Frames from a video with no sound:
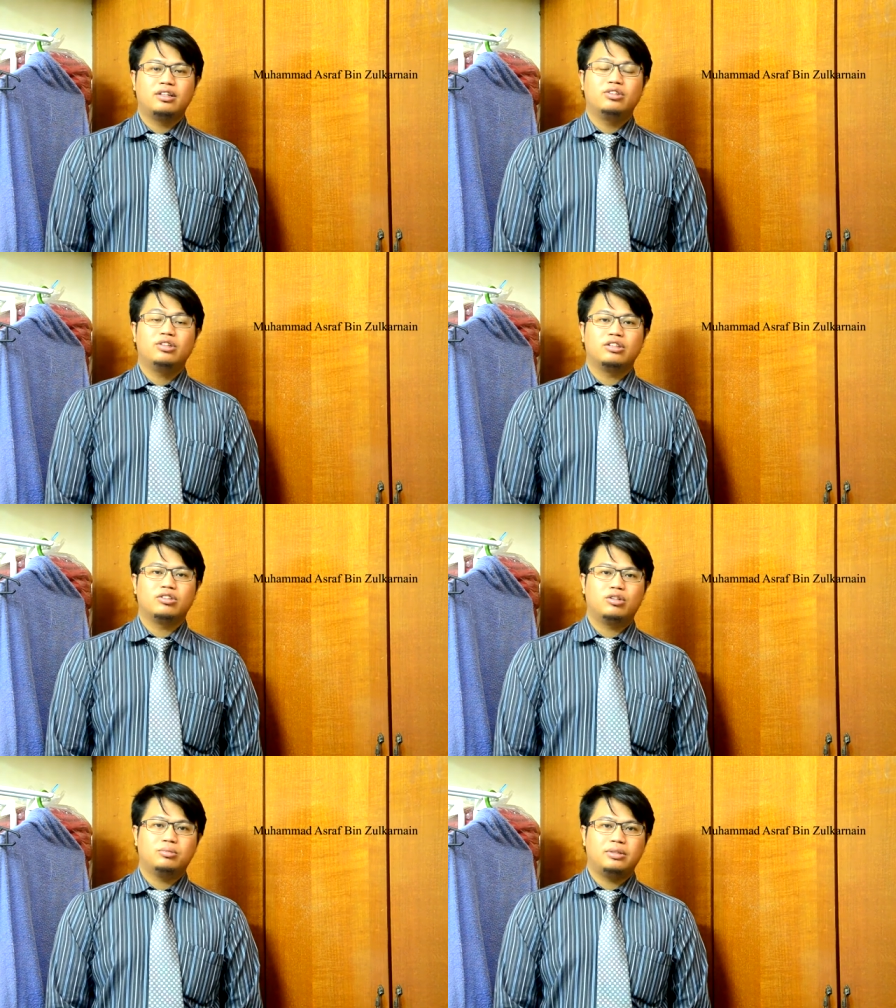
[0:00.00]
You can
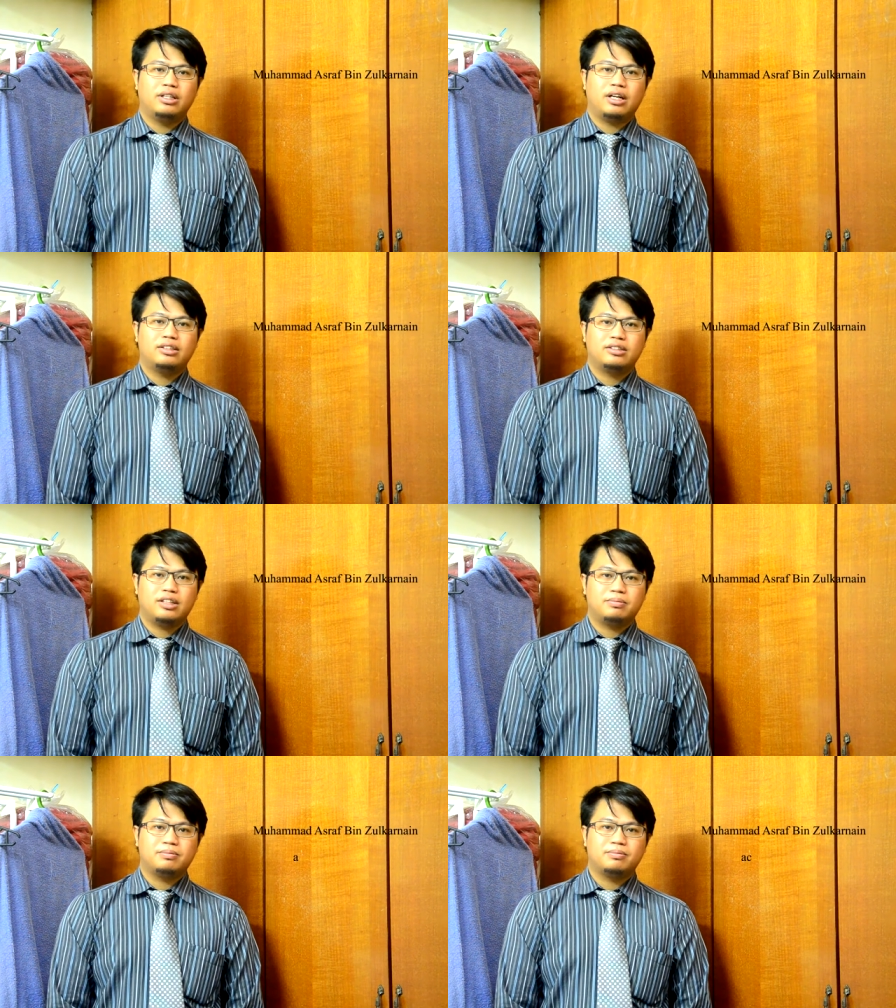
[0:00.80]
call me Acap,
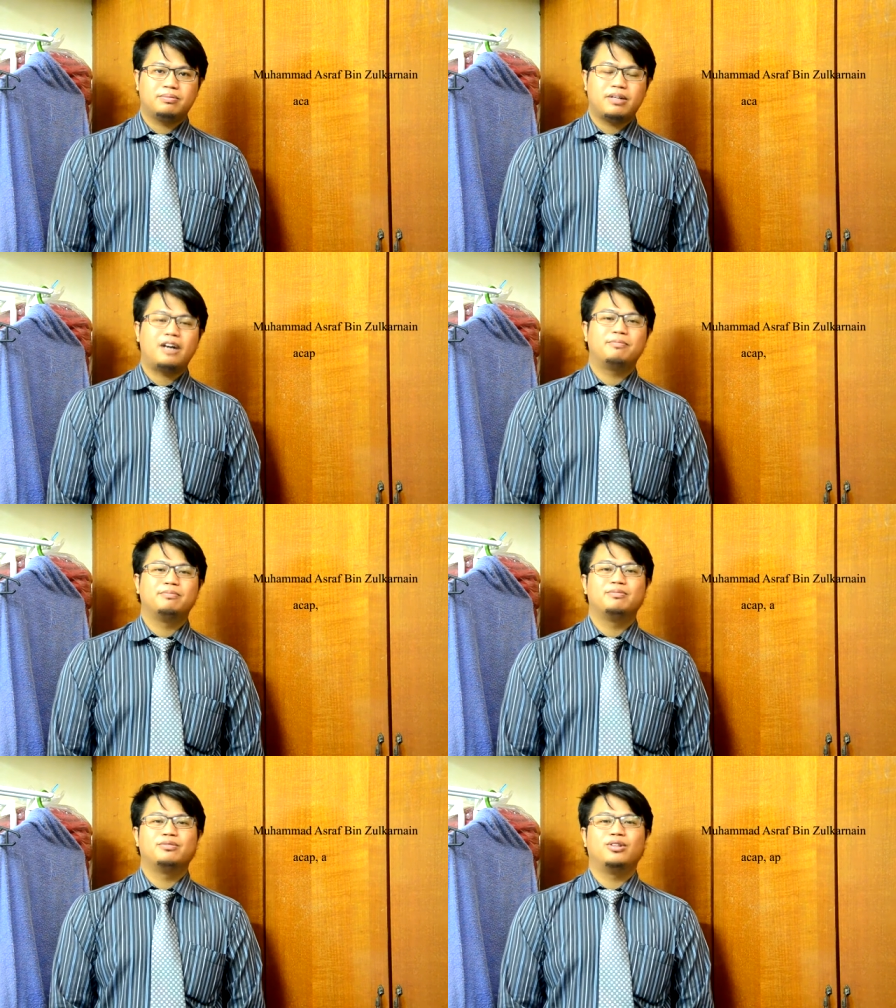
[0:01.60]
Ak,
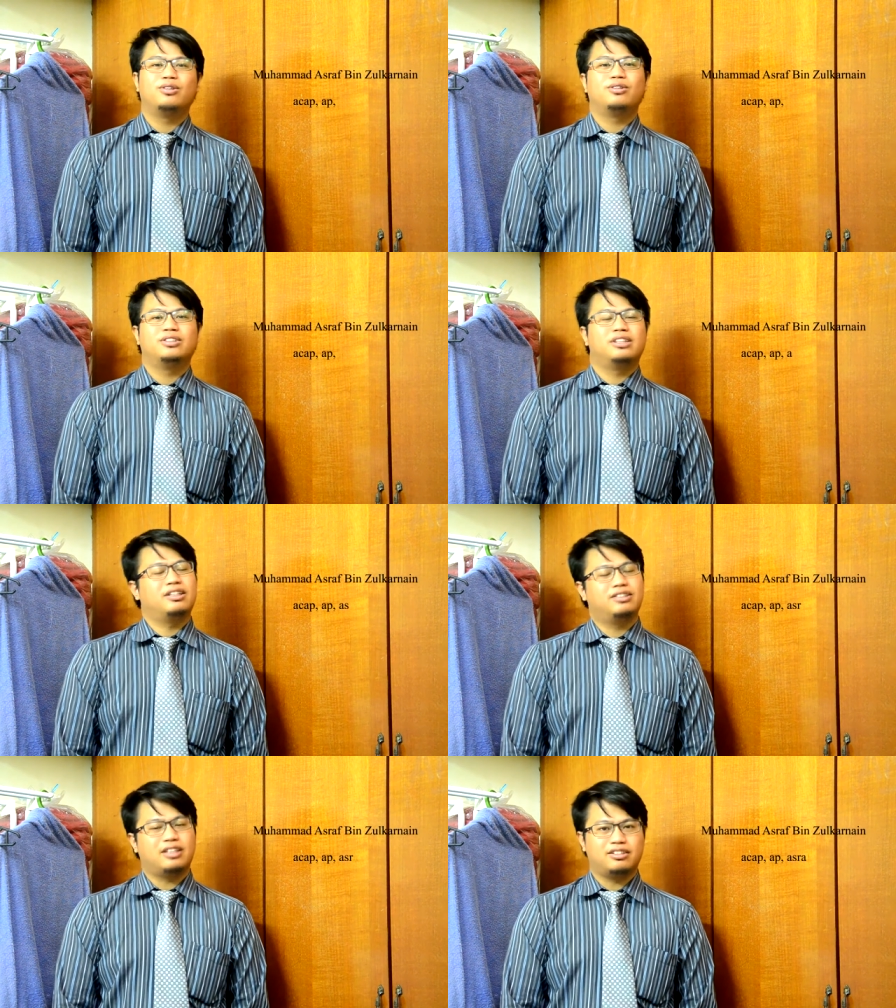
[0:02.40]
or
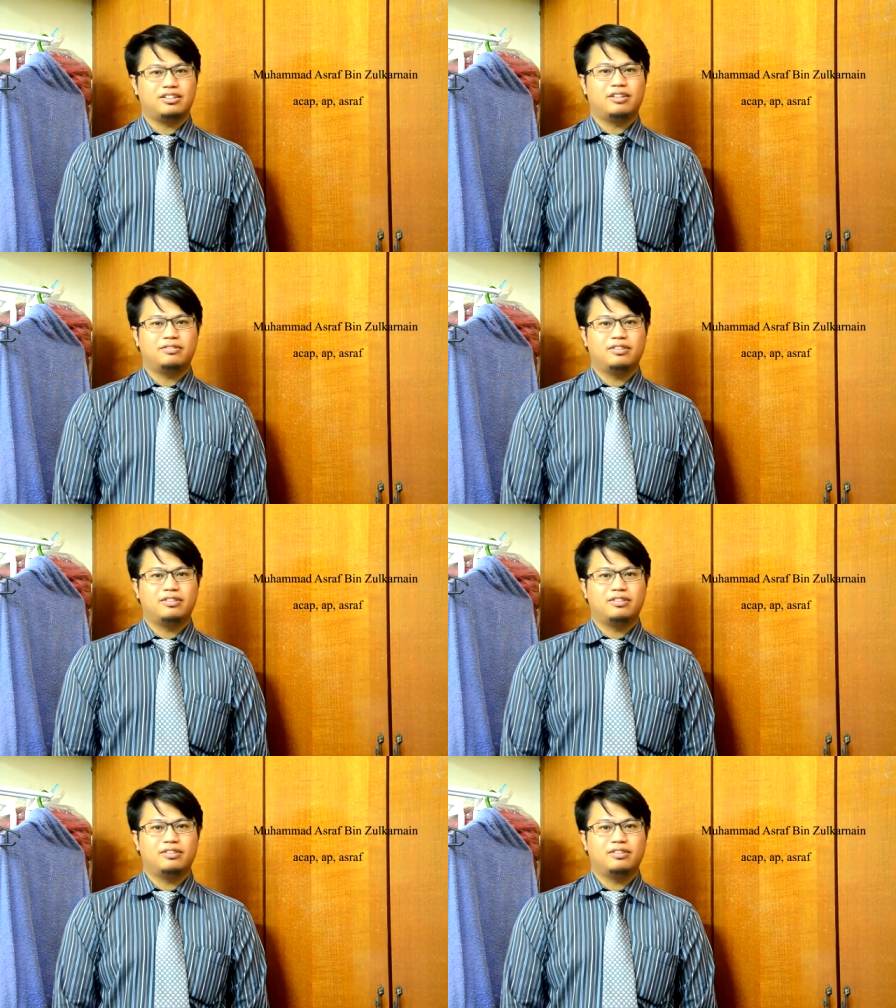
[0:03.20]
just Asraf.